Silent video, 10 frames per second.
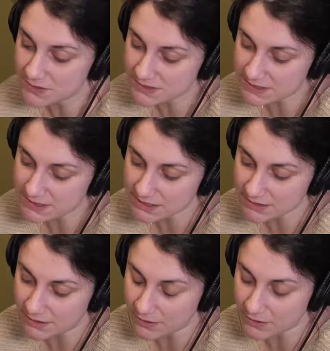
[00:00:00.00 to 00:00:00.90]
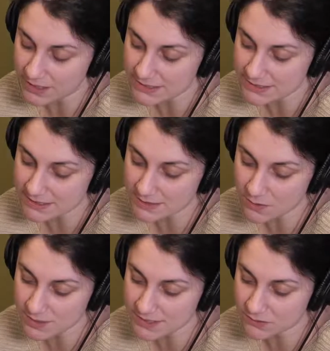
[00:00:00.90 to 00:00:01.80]
just it's
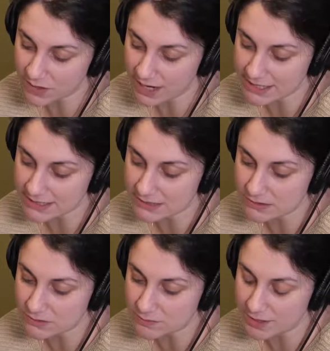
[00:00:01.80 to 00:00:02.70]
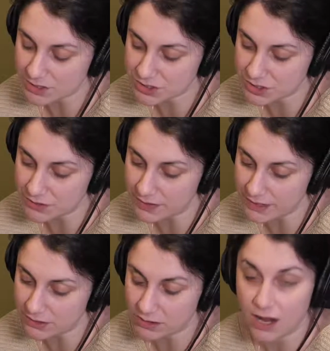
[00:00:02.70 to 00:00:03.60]
always great to make sure
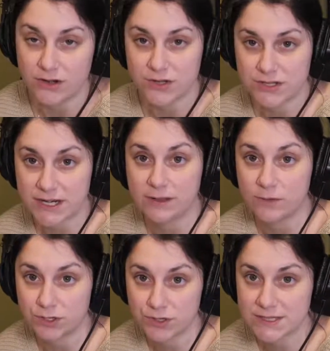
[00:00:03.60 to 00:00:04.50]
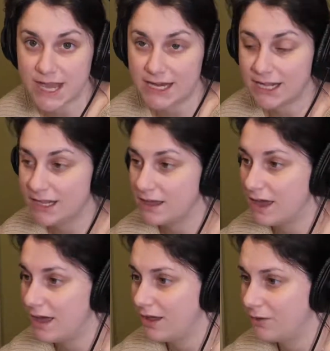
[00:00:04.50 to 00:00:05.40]
that you're understanding what you're signing.
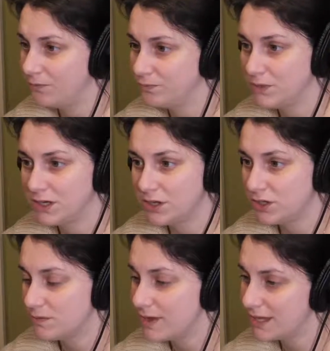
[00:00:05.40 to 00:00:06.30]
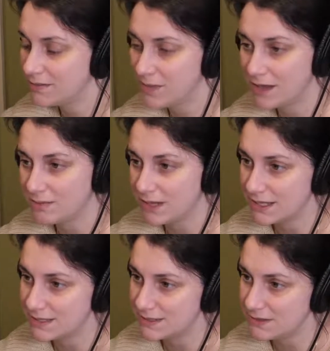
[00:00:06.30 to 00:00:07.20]
You can make
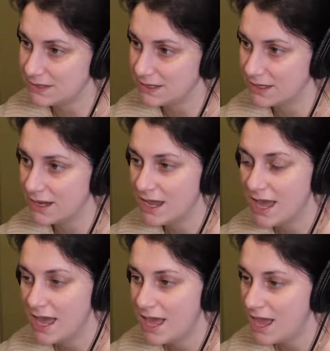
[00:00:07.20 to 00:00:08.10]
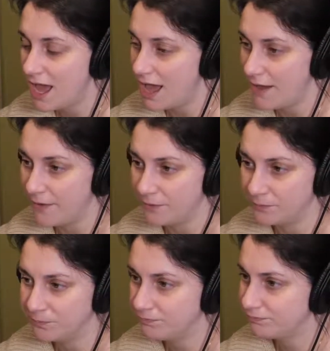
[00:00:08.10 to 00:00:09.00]
amendments. You can
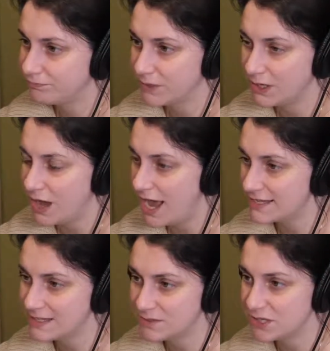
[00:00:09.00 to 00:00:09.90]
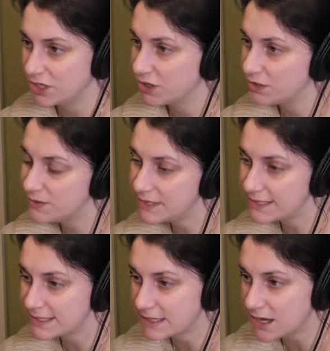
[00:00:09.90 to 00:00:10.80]
ask them to include
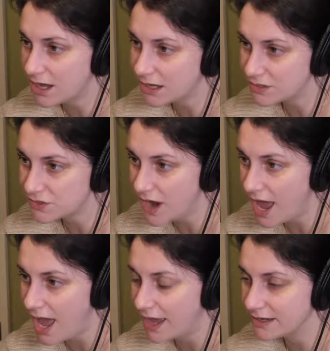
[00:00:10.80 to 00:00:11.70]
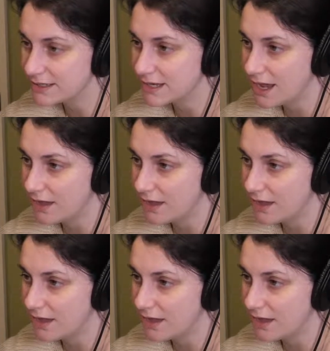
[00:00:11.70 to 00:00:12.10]
things in the contract.